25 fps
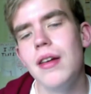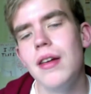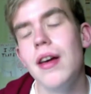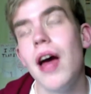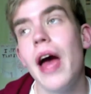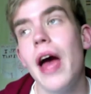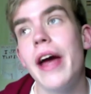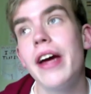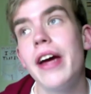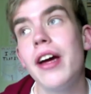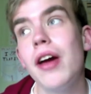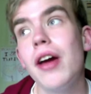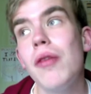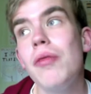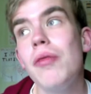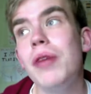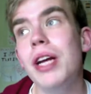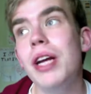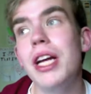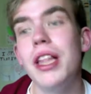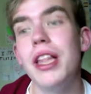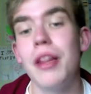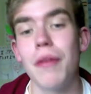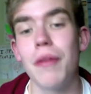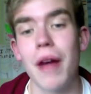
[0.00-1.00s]
I'm gonna
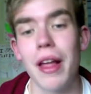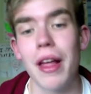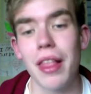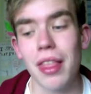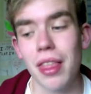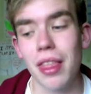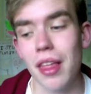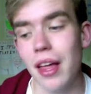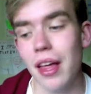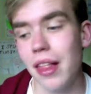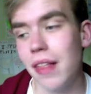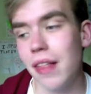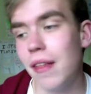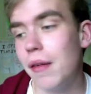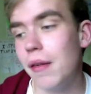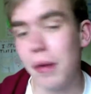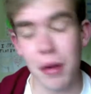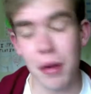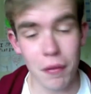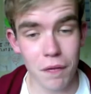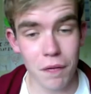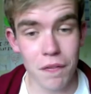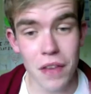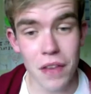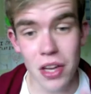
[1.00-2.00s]
read the rest of this and I'm
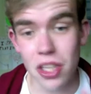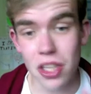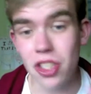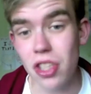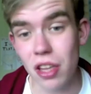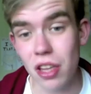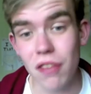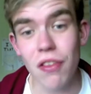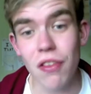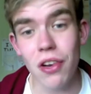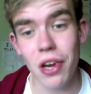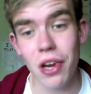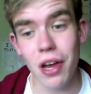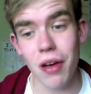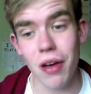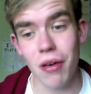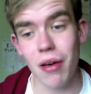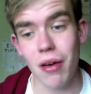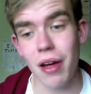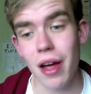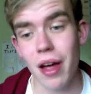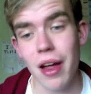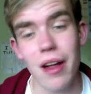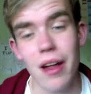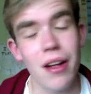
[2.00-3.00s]
gonna finish this video,
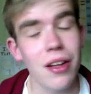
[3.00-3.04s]
okay?